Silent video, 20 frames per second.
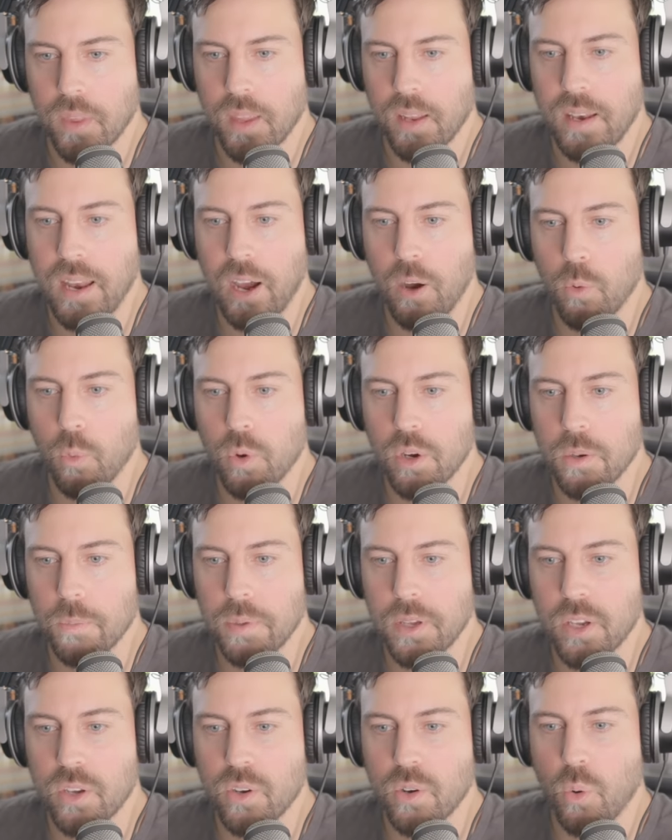Now, it wouldn't
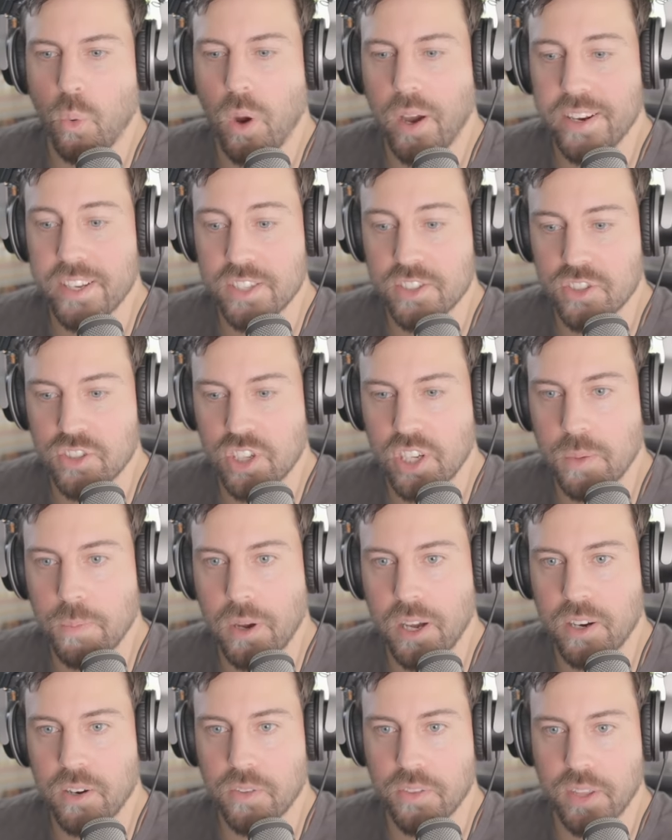be quite as cheap,
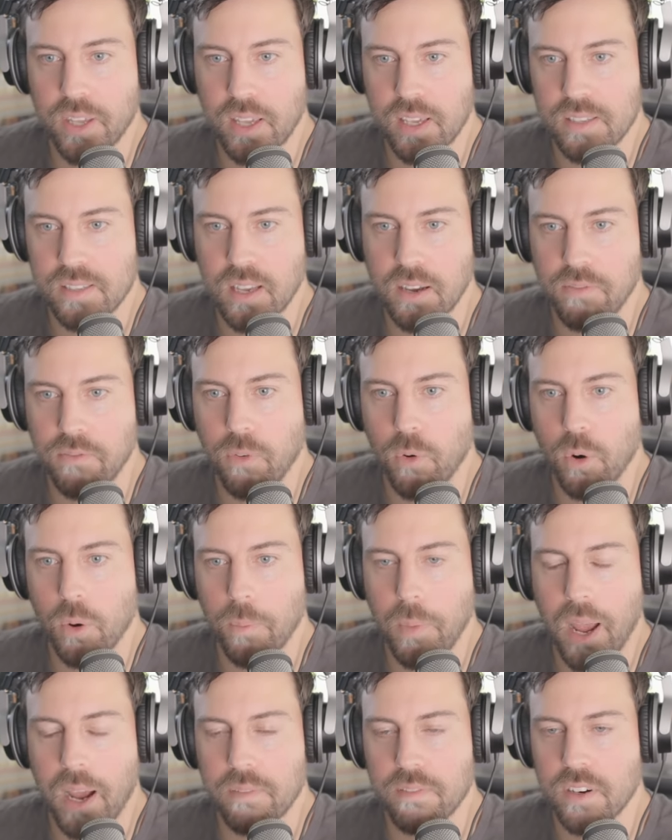I don't think, as that Ford
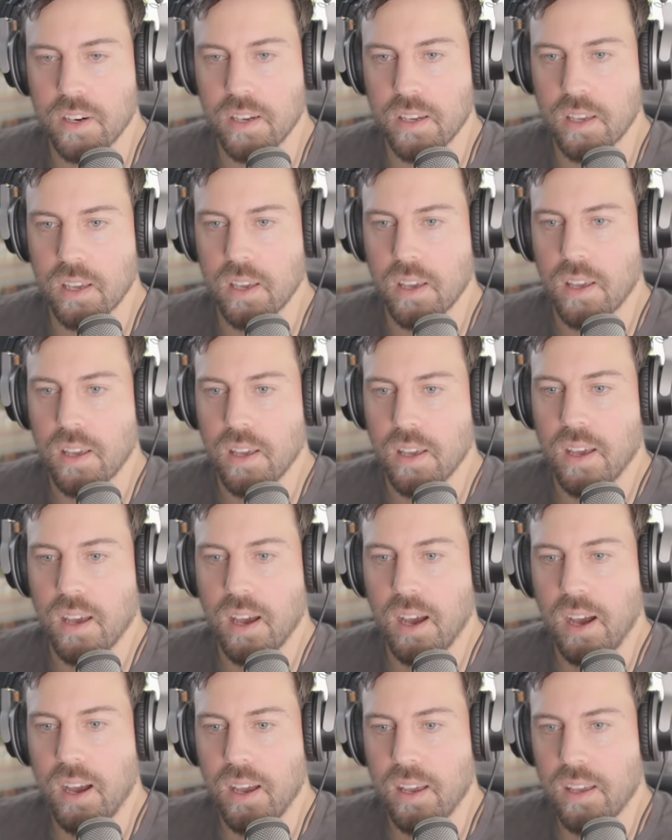Maverick
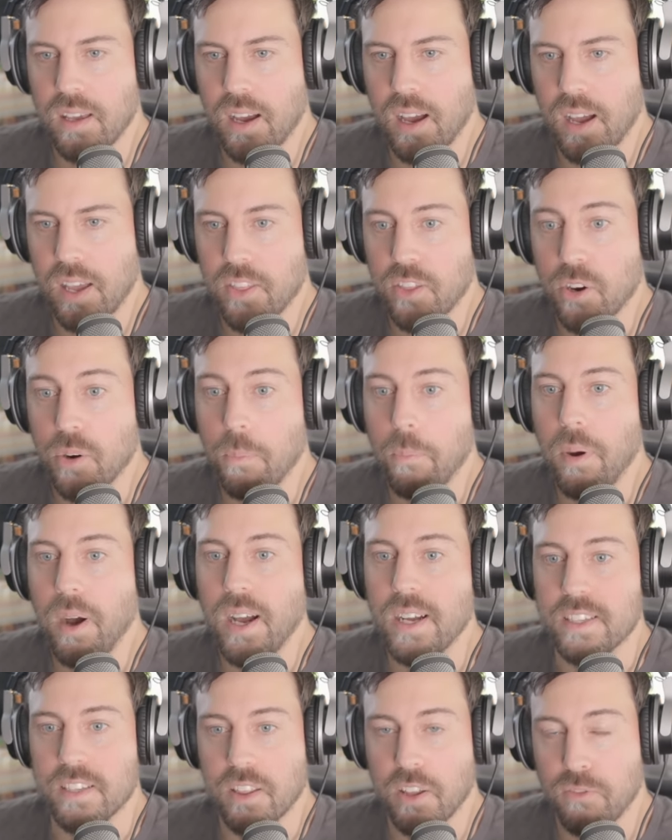either.
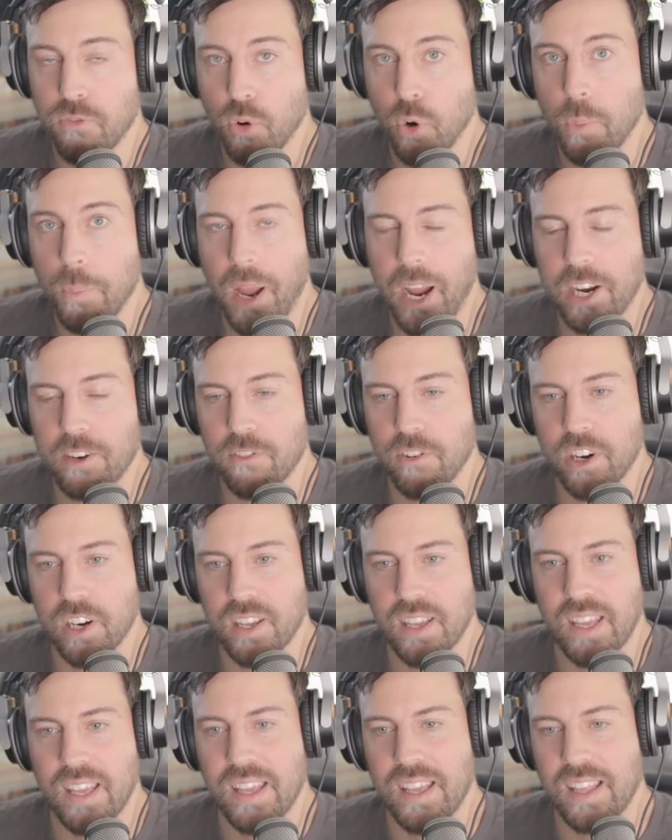But the Ford
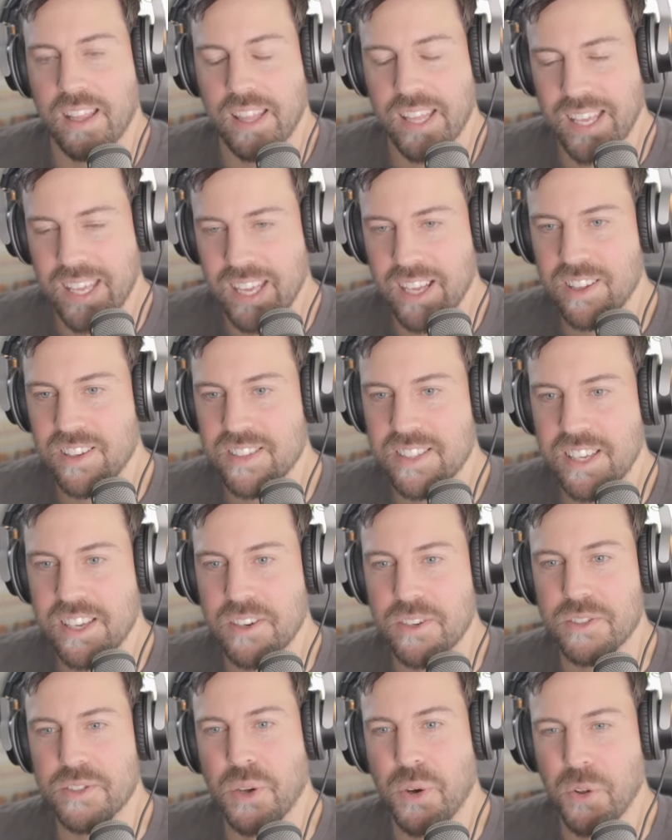Maverick, the Achilles
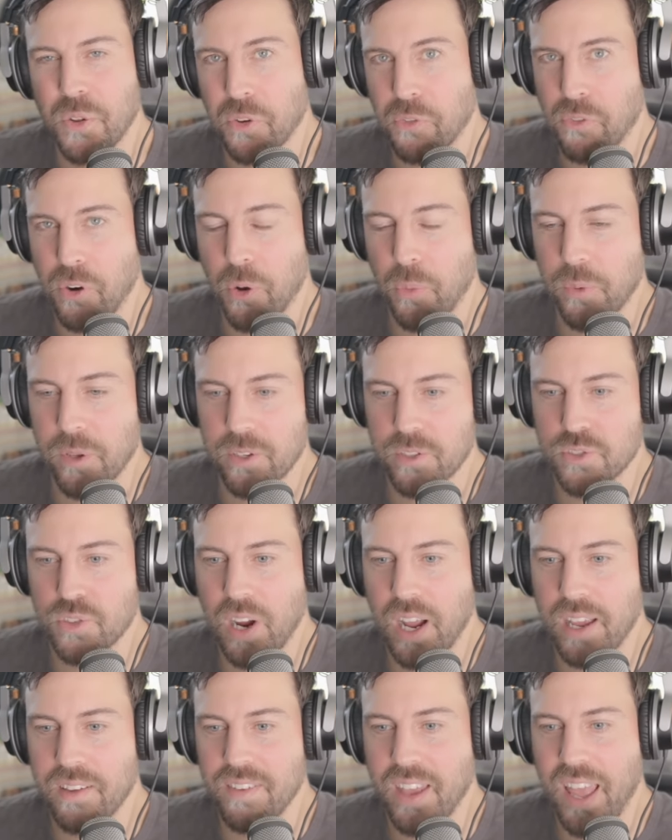heel, it's only front wheel
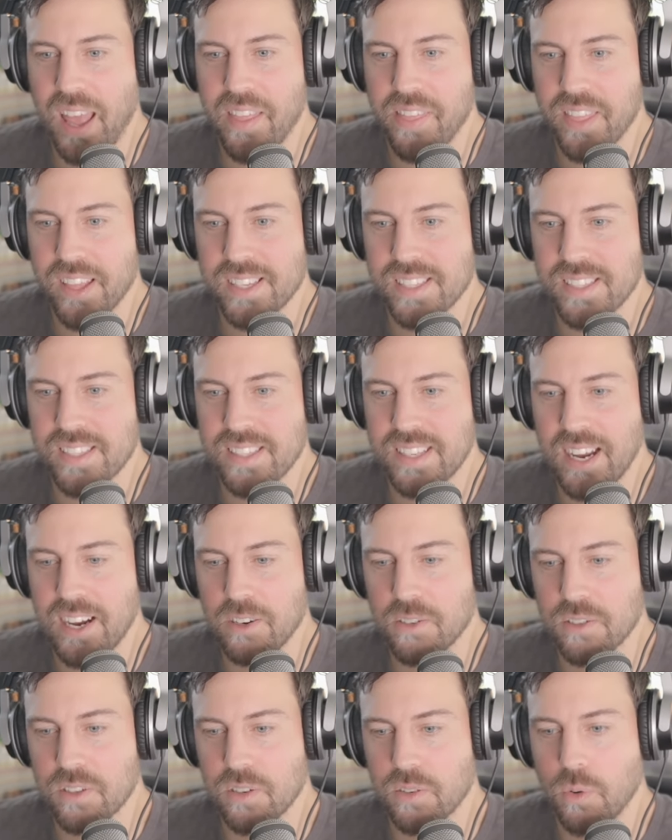drive, and this
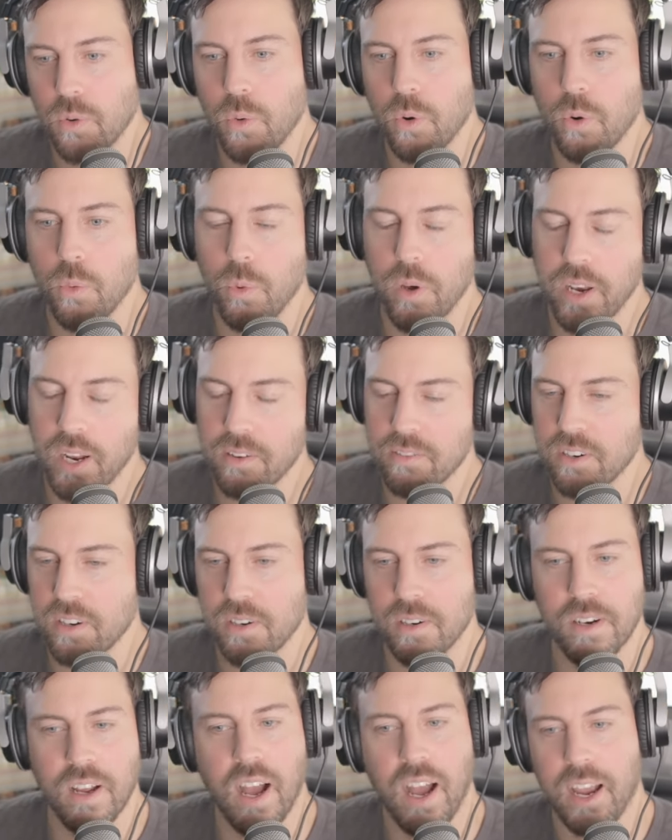Stout or
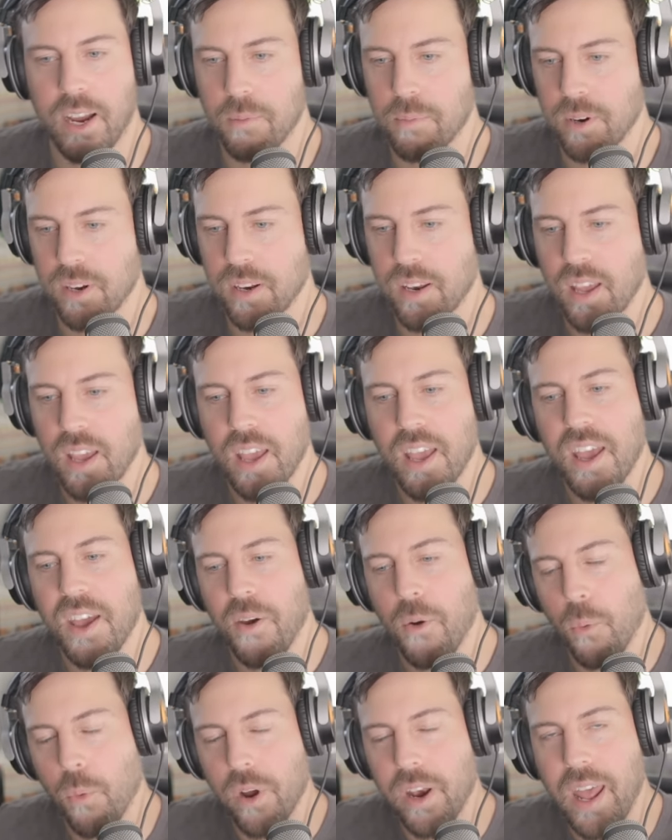whatever hybrid
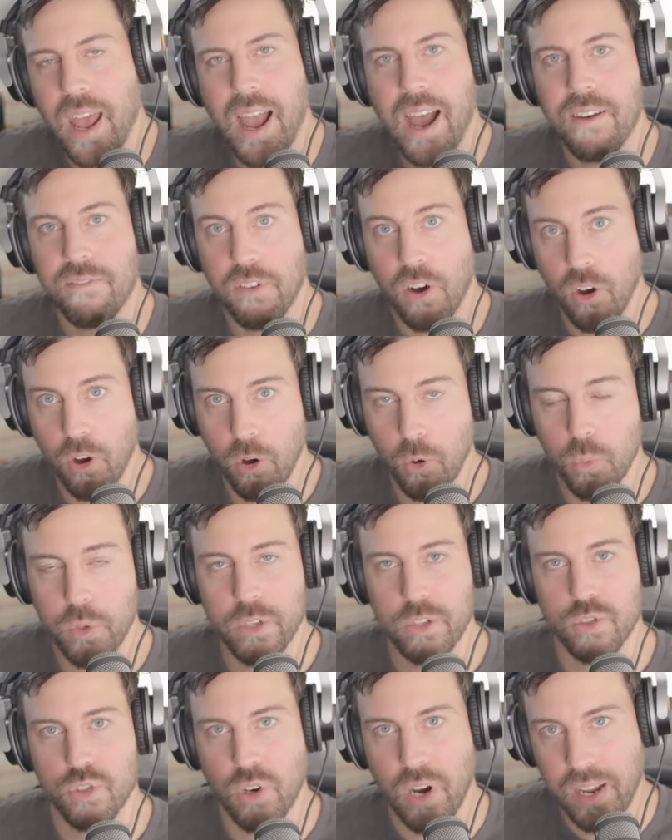would have
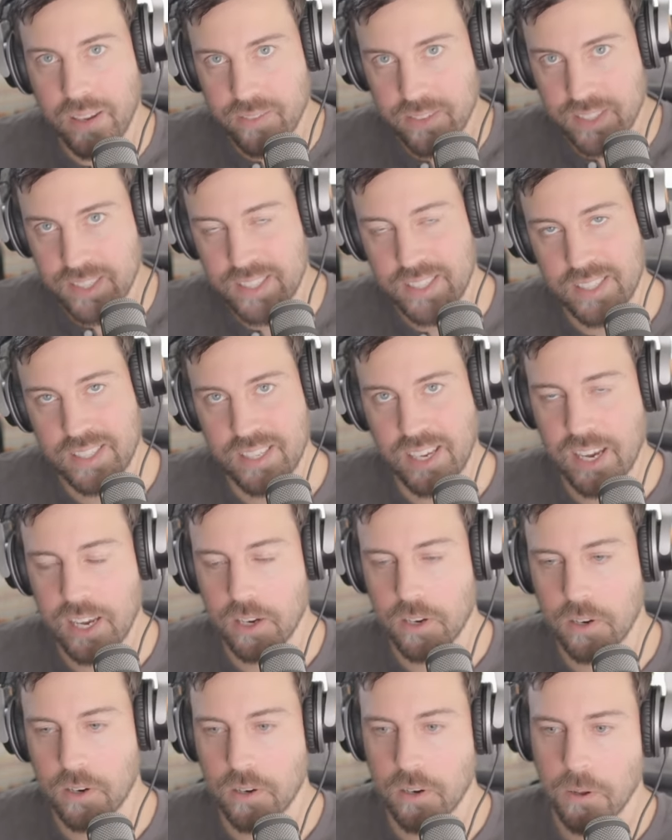all-wheel drive
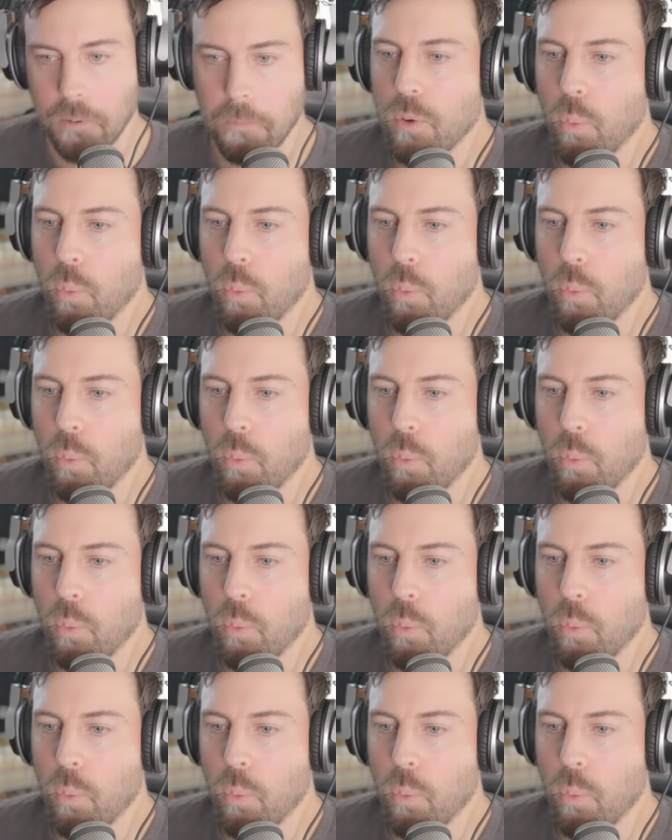standard.